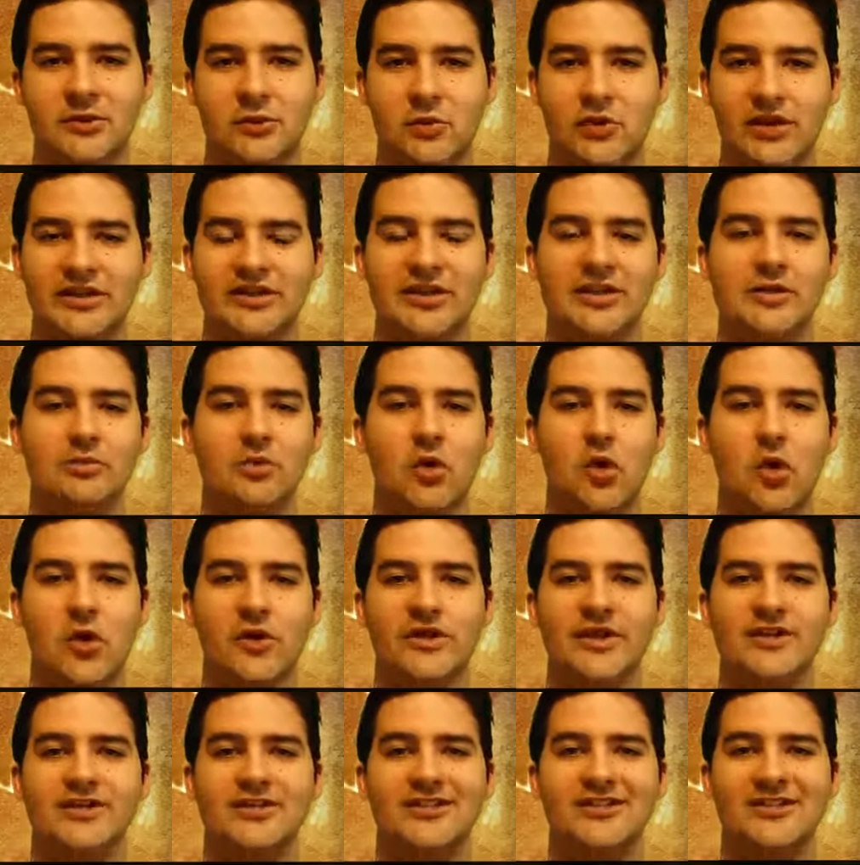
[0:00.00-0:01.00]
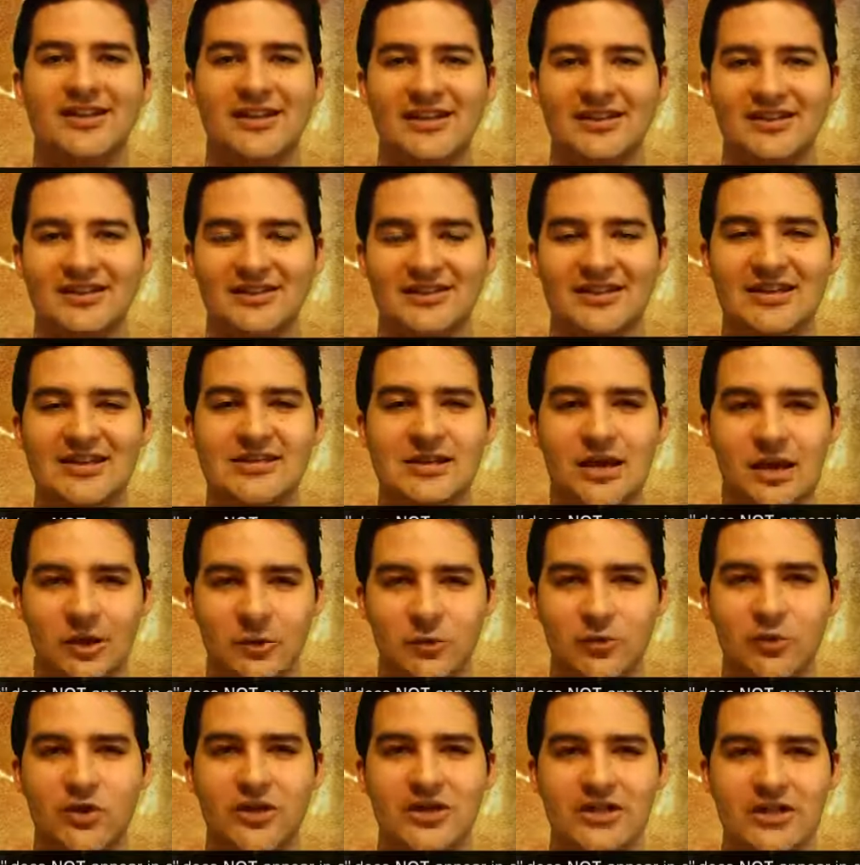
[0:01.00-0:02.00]
written more than
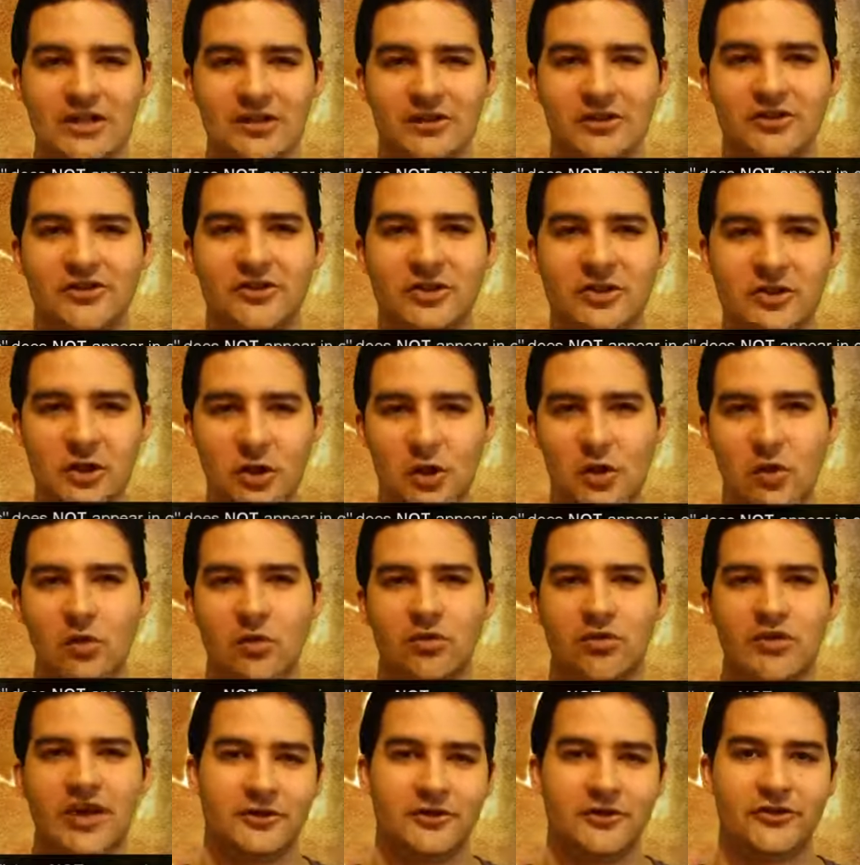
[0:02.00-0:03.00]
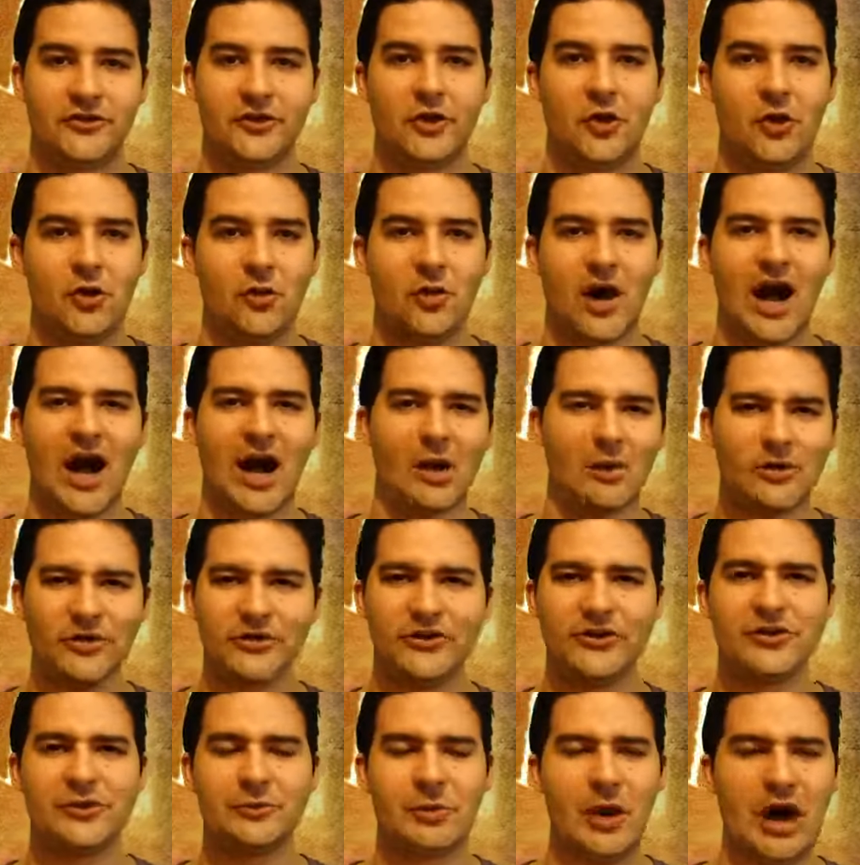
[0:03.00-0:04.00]
1600 years ago. So how
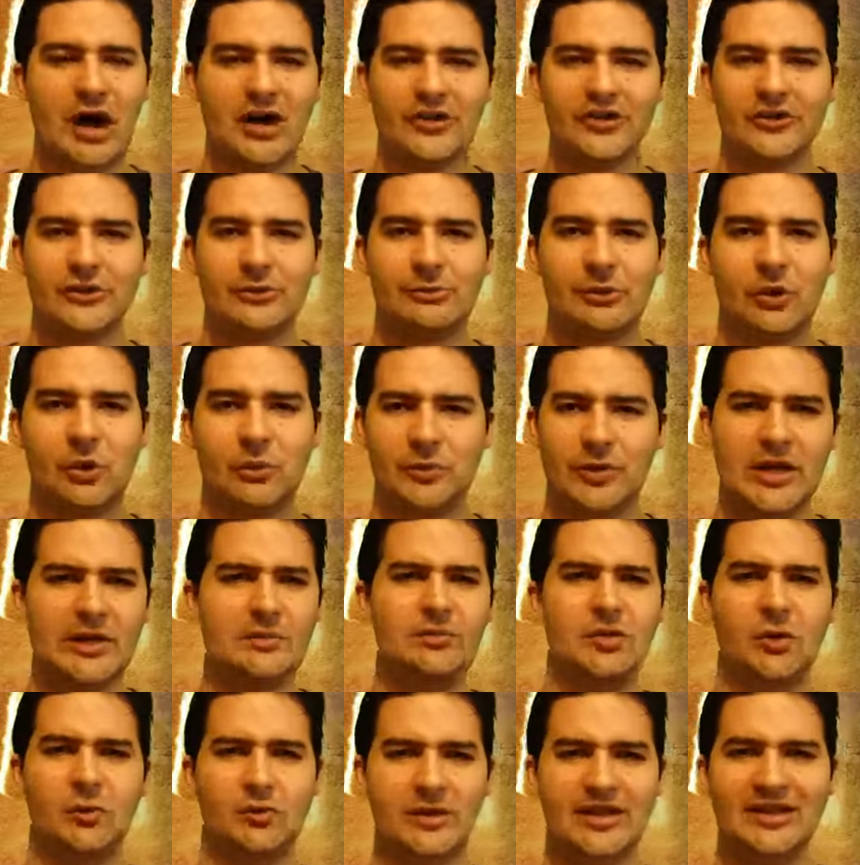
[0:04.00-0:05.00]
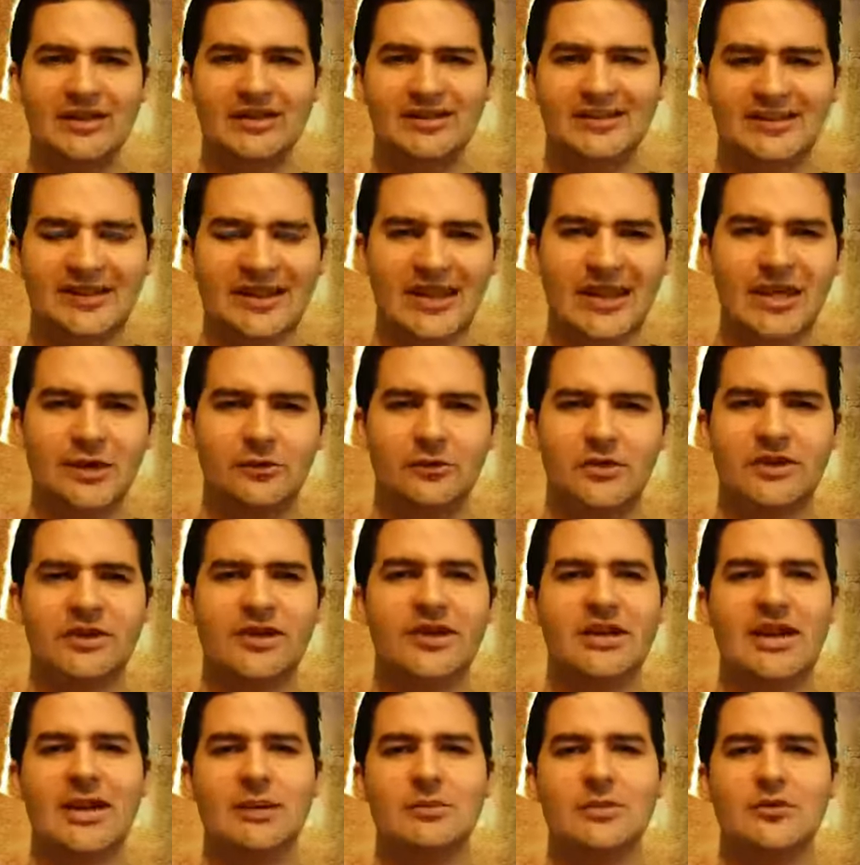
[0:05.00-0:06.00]
is this possible? People being saved in
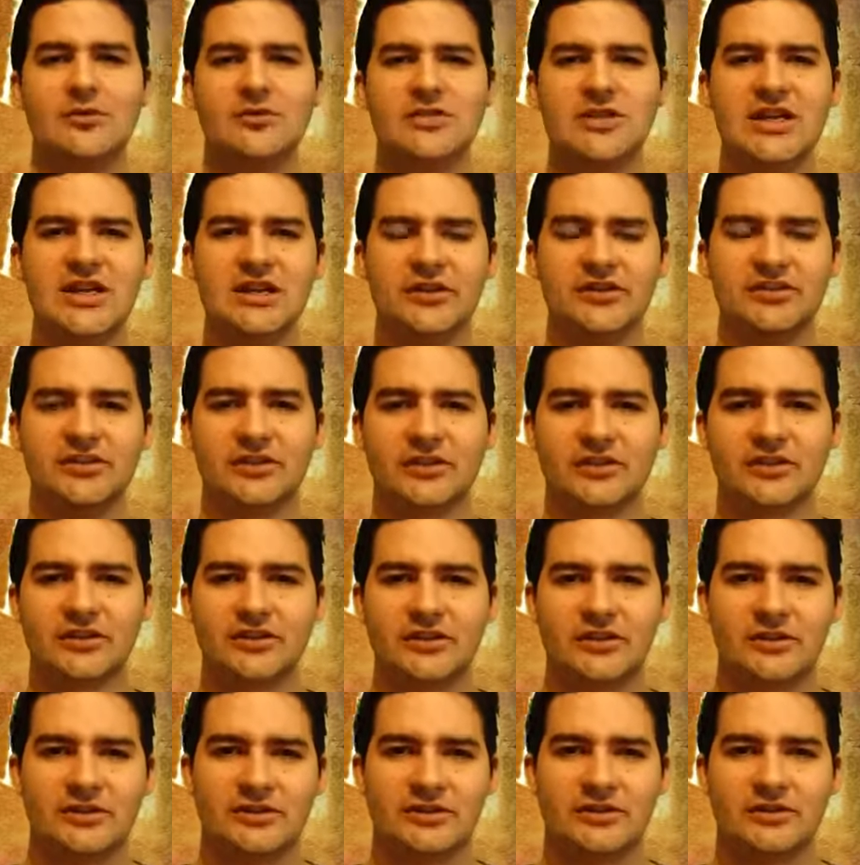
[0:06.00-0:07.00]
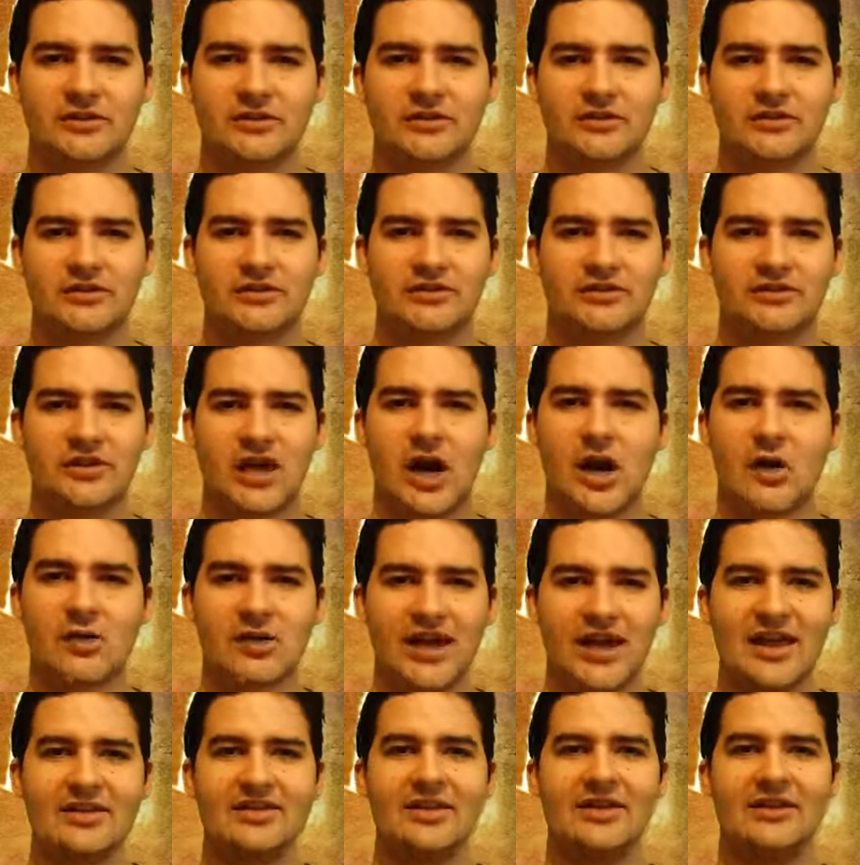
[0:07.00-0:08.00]
the name of Jesus. How
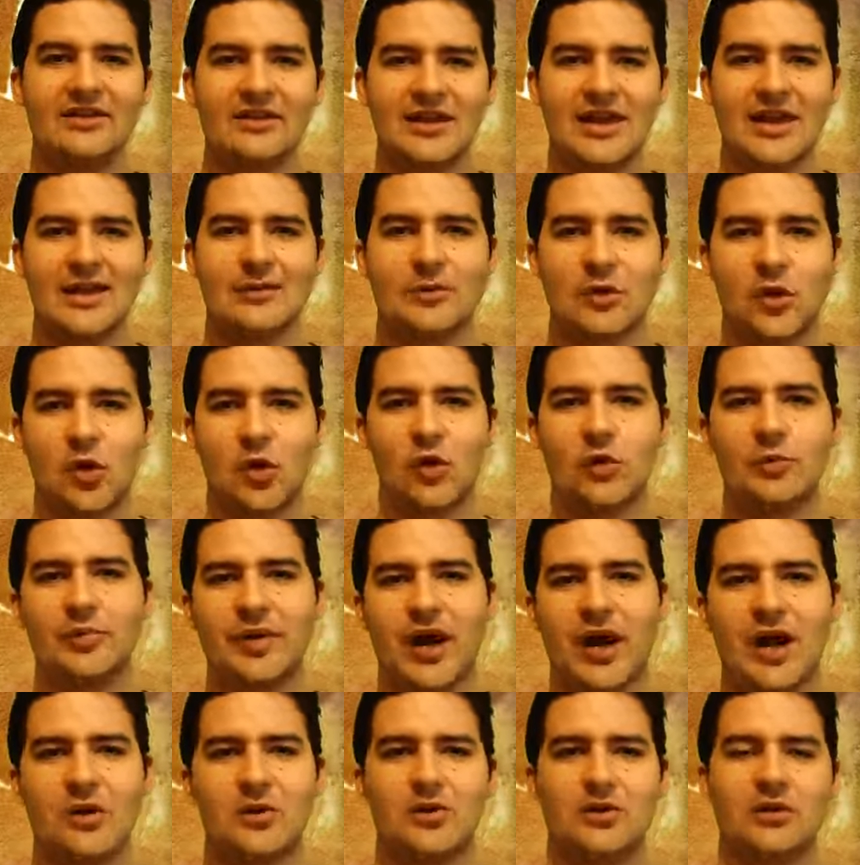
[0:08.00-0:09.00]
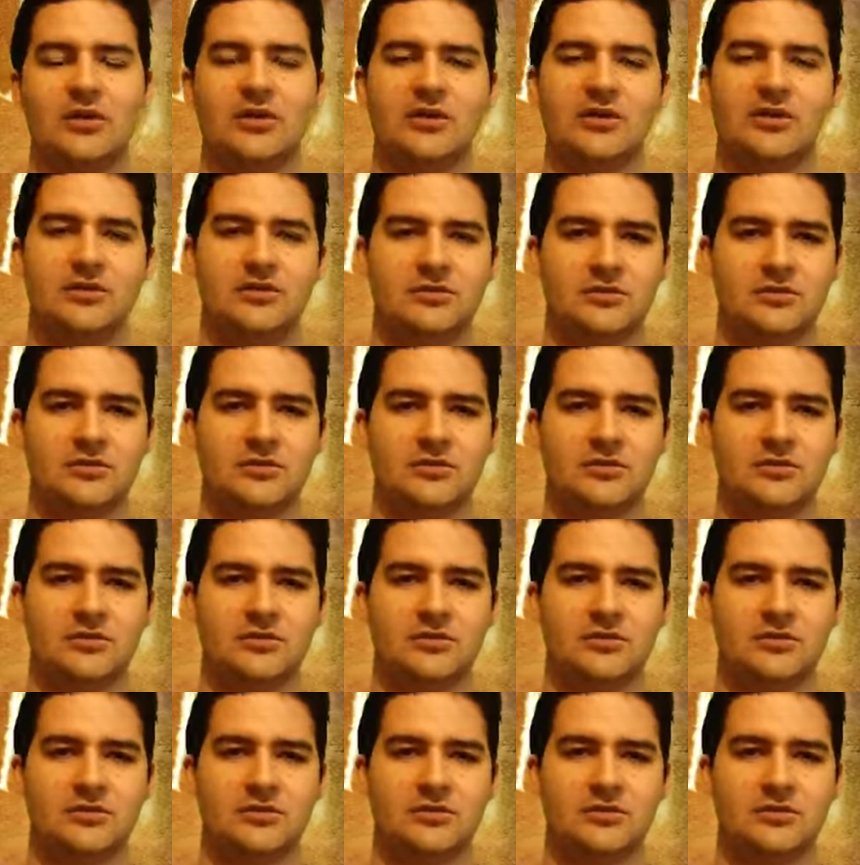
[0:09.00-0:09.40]
can that name hold power?